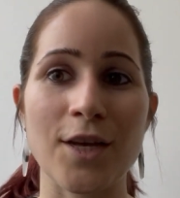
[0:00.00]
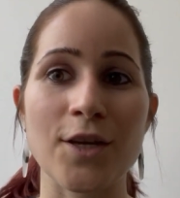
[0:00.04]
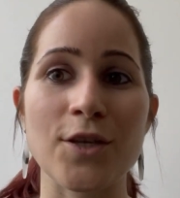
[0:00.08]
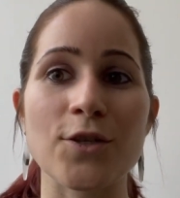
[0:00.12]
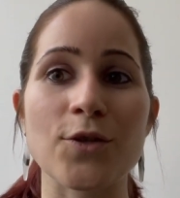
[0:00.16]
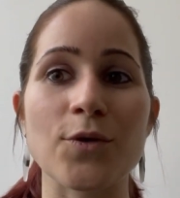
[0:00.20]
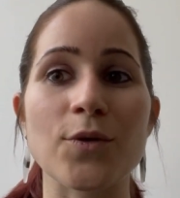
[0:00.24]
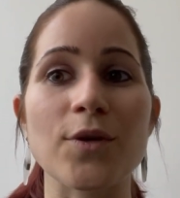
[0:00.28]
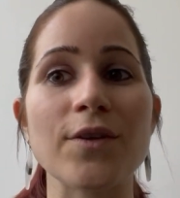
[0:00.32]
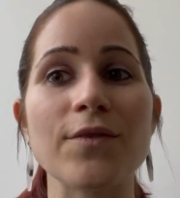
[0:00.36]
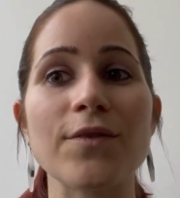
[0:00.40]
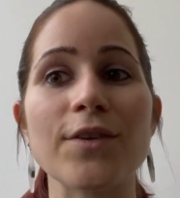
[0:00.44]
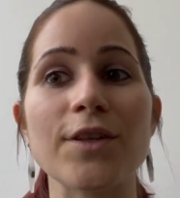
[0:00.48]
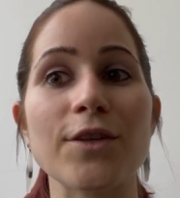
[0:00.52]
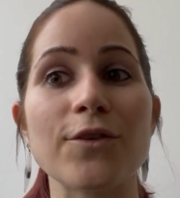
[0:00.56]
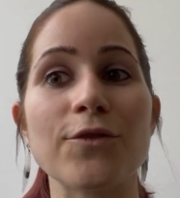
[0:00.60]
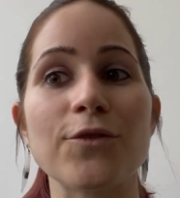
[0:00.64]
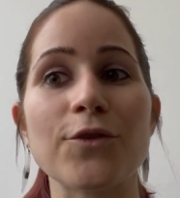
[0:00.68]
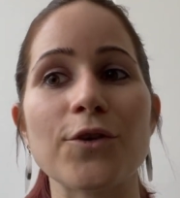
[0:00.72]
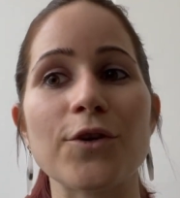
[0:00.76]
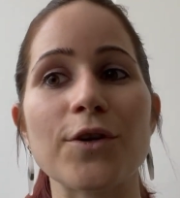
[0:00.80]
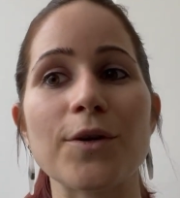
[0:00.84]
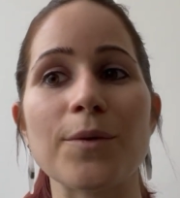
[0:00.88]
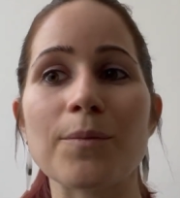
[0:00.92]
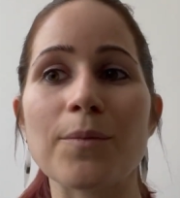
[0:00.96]
So even if
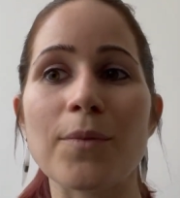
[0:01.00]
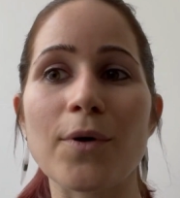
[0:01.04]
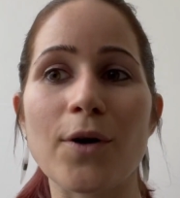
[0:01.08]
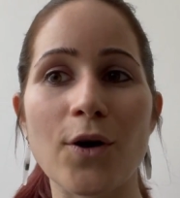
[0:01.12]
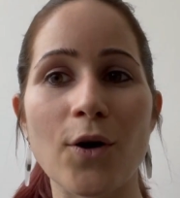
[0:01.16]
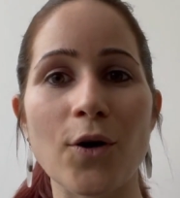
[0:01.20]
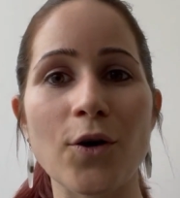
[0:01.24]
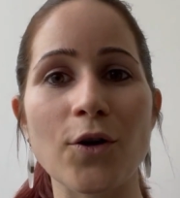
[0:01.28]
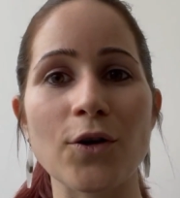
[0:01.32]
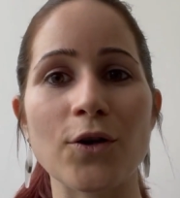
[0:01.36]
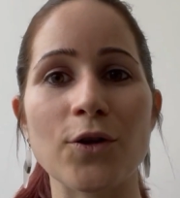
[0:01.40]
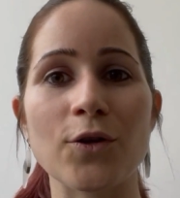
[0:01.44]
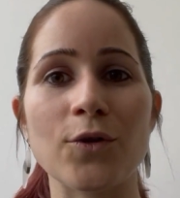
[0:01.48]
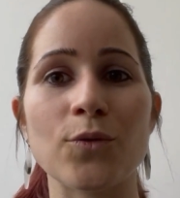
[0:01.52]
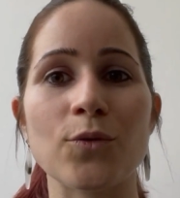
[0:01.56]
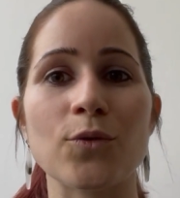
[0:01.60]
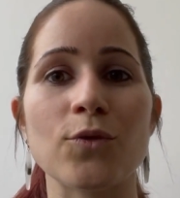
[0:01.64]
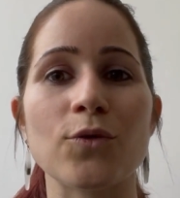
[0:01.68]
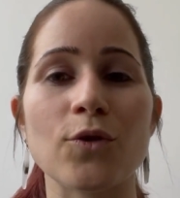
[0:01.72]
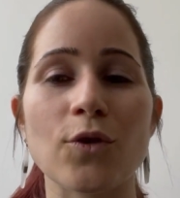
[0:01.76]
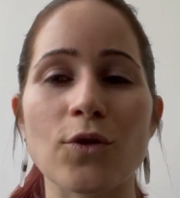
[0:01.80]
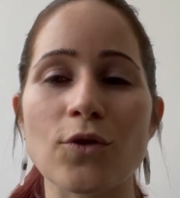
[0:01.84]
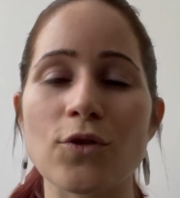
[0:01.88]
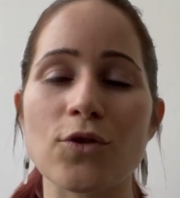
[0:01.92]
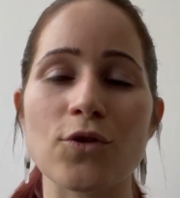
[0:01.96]
your employee do
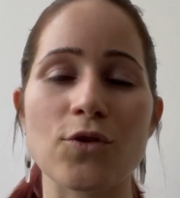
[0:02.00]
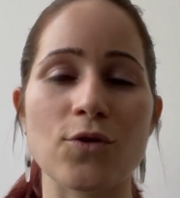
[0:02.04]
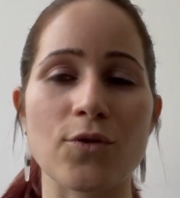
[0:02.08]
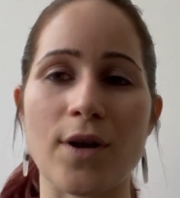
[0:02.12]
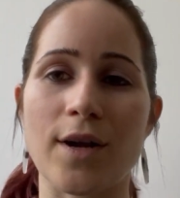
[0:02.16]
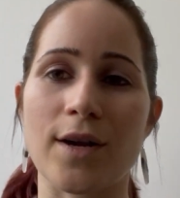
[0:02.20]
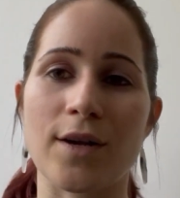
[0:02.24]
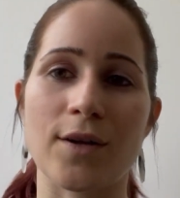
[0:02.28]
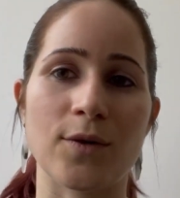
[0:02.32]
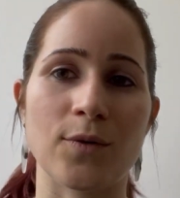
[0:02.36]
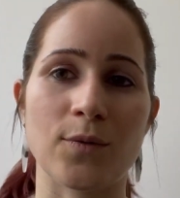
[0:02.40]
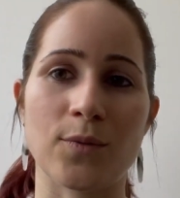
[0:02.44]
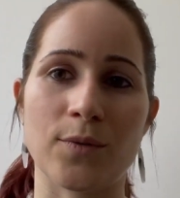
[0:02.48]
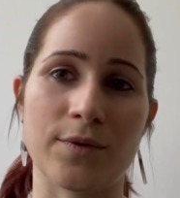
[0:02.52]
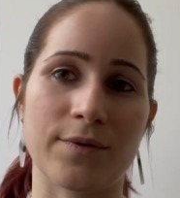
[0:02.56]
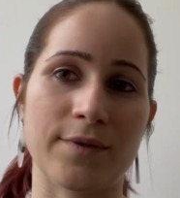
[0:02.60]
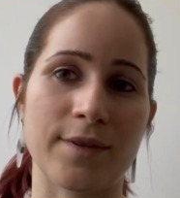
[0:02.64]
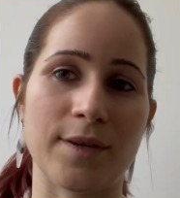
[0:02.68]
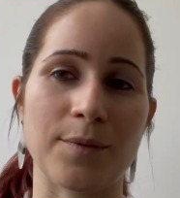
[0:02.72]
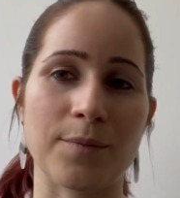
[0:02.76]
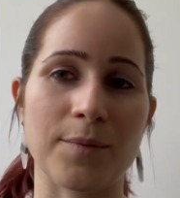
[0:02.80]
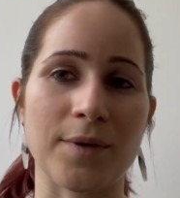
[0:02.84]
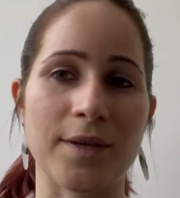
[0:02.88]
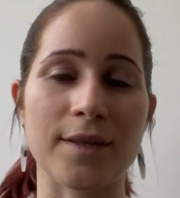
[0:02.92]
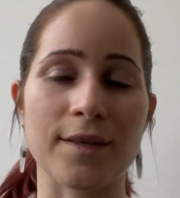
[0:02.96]
not struggle with
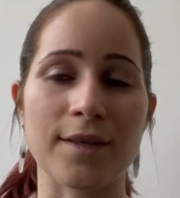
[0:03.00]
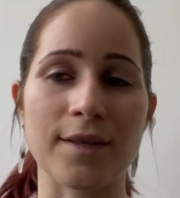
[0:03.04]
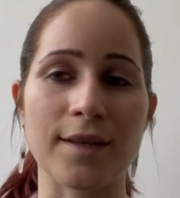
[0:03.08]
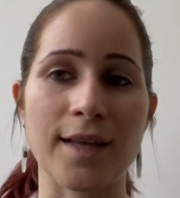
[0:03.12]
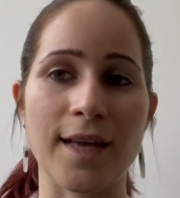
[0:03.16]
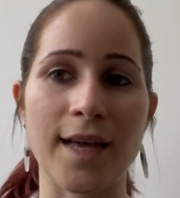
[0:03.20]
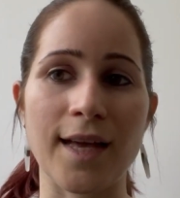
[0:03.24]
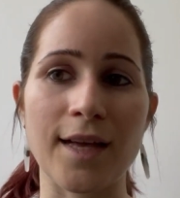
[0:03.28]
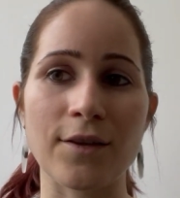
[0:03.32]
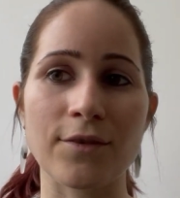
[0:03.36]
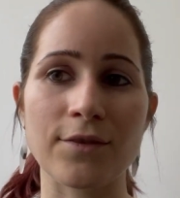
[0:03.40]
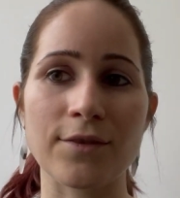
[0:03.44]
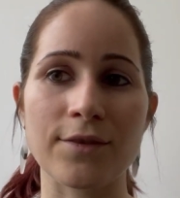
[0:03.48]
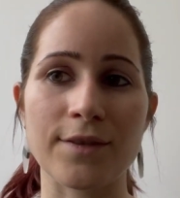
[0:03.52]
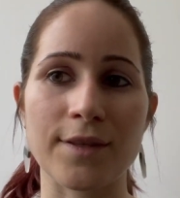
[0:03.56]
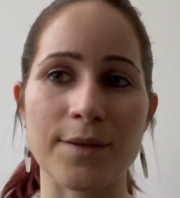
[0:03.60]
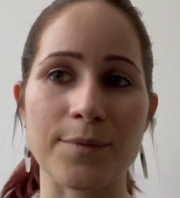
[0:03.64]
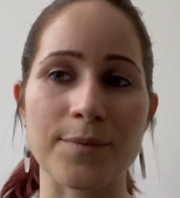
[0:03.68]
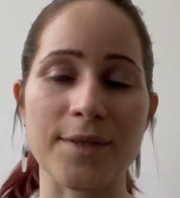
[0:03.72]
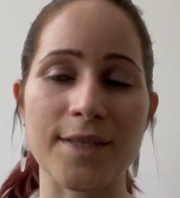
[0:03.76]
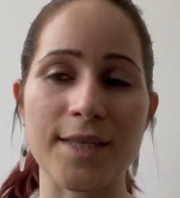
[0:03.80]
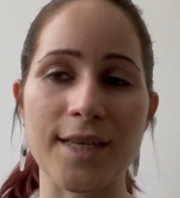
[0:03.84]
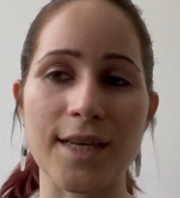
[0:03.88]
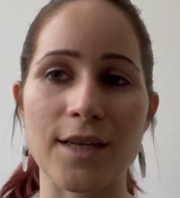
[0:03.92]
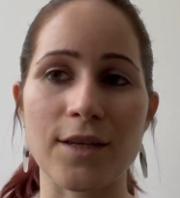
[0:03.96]
their mental health
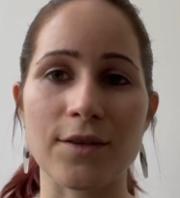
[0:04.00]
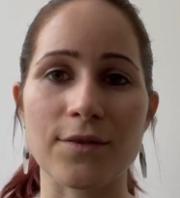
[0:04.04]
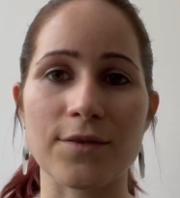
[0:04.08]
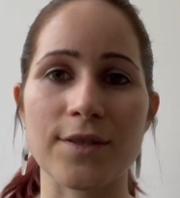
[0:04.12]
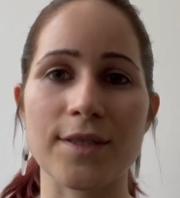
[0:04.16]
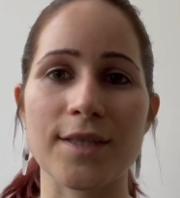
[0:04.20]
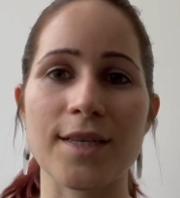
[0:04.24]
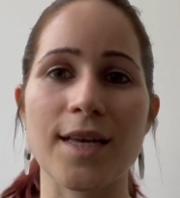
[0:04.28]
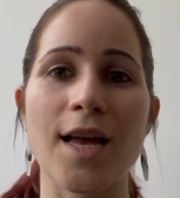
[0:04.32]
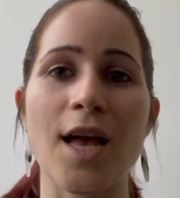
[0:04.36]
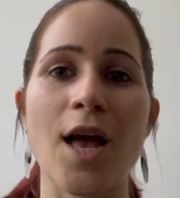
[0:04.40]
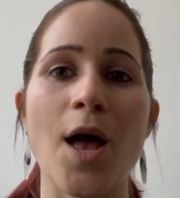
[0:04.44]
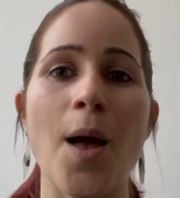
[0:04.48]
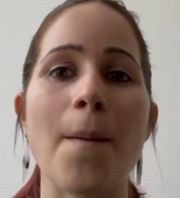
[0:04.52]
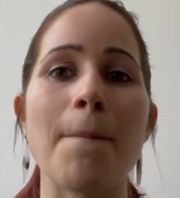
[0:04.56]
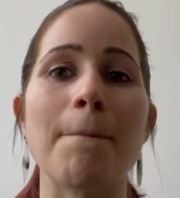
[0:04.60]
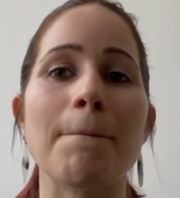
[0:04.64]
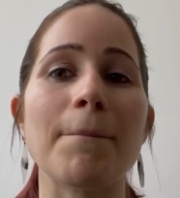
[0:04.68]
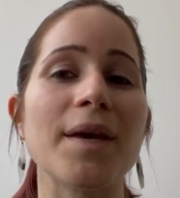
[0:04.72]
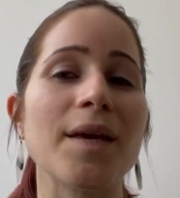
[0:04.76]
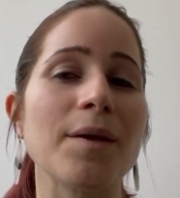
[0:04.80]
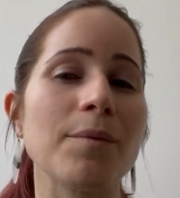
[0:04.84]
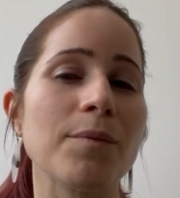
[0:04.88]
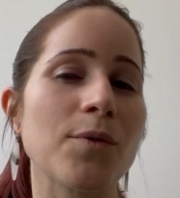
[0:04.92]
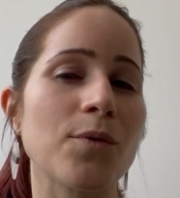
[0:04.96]
themselves,
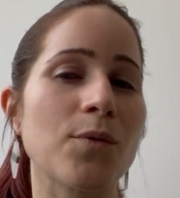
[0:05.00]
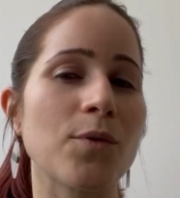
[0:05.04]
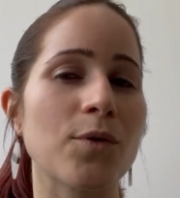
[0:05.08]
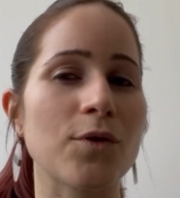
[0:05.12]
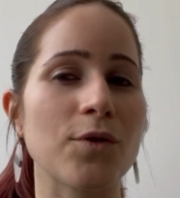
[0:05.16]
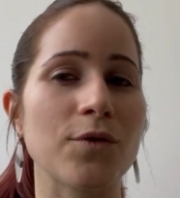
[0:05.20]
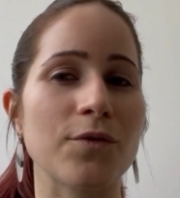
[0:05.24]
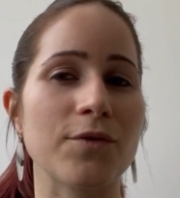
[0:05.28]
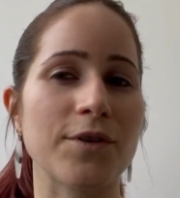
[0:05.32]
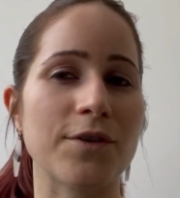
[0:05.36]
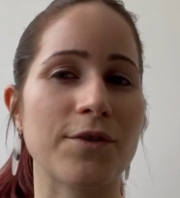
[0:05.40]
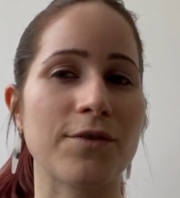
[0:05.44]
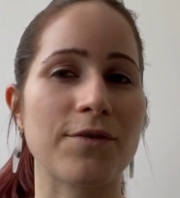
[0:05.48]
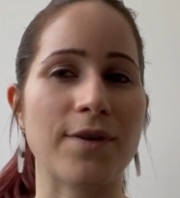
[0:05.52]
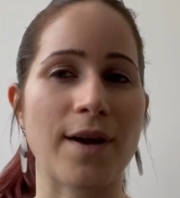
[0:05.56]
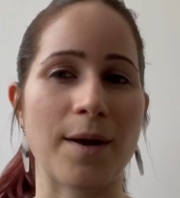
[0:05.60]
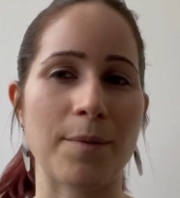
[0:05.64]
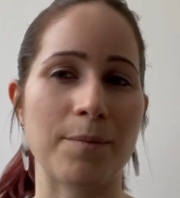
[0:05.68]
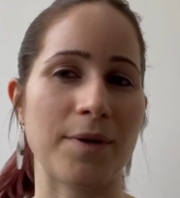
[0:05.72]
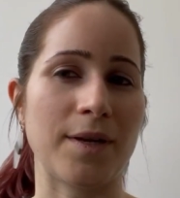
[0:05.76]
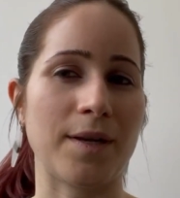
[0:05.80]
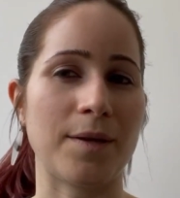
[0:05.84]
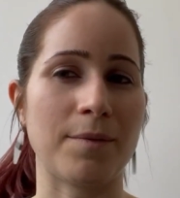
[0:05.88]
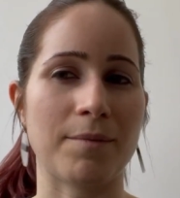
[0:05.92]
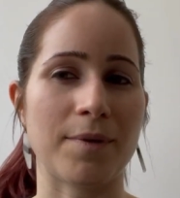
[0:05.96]
maybe one of their family